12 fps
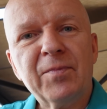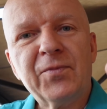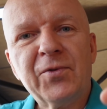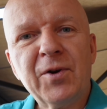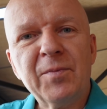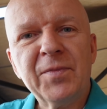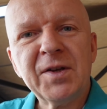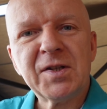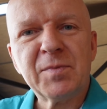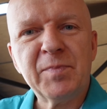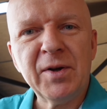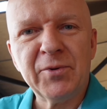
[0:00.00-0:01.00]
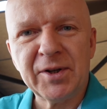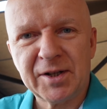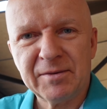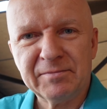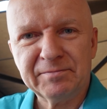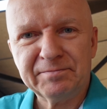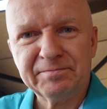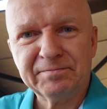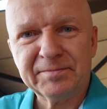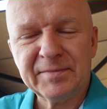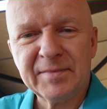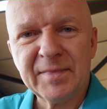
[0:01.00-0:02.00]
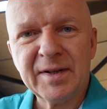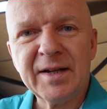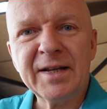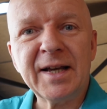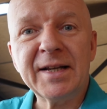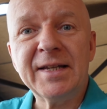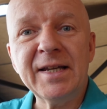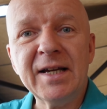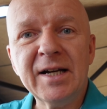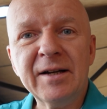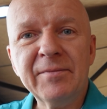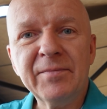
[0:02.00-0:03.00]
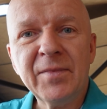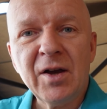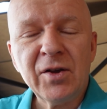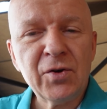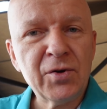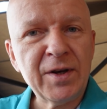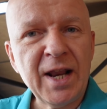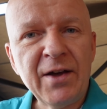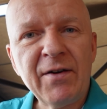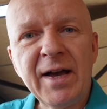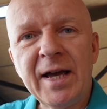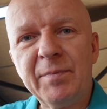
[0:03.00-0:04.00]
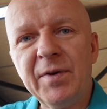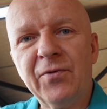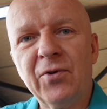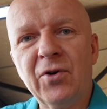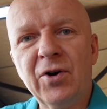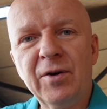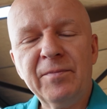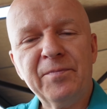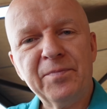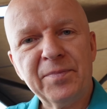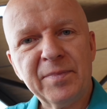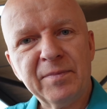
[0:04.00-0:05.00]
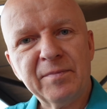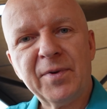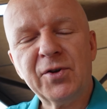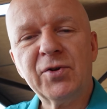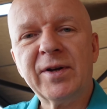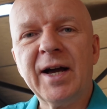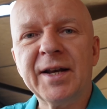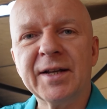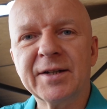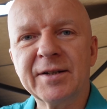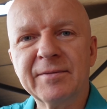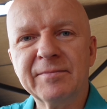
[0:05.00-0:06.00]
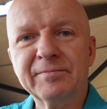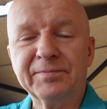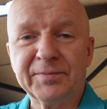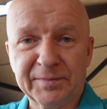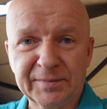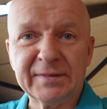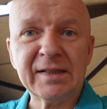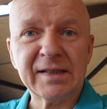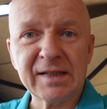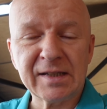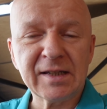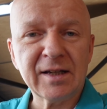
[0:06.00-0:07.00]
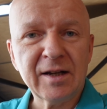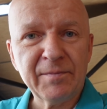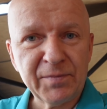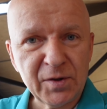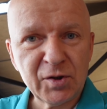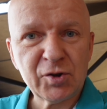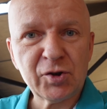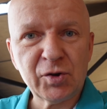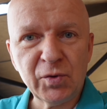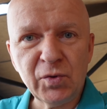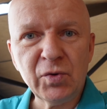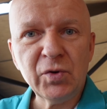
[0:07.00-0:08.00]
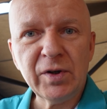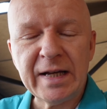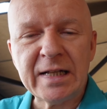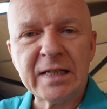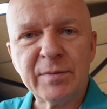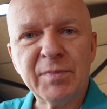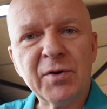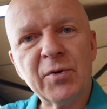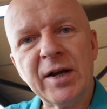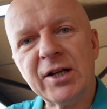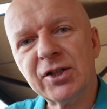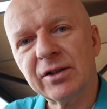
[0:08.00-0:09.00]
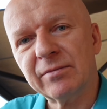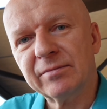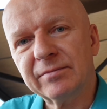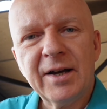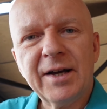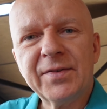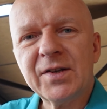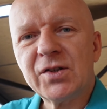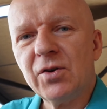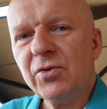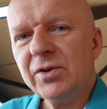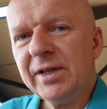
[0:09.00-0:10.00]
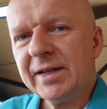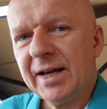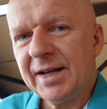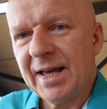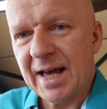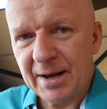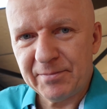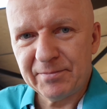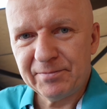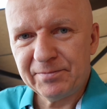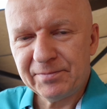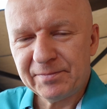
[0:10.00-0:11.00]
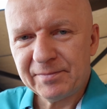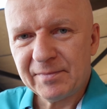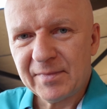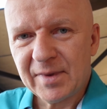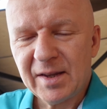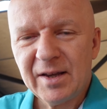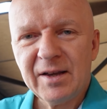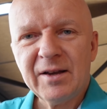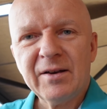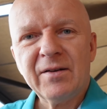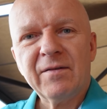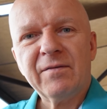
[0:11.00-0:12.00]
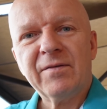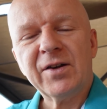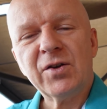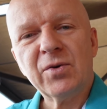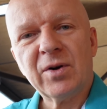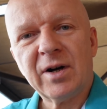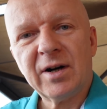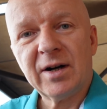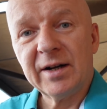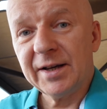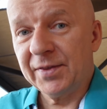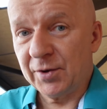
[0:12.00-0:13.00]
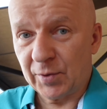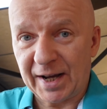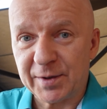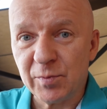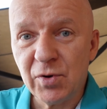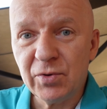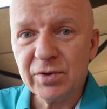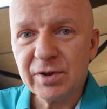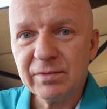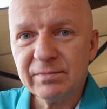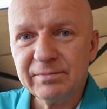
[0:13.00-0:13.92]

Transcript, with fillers: from the spirit. An idea you never had before, but you get it. This is true inspiration. And this only can happen when you are in the right mood,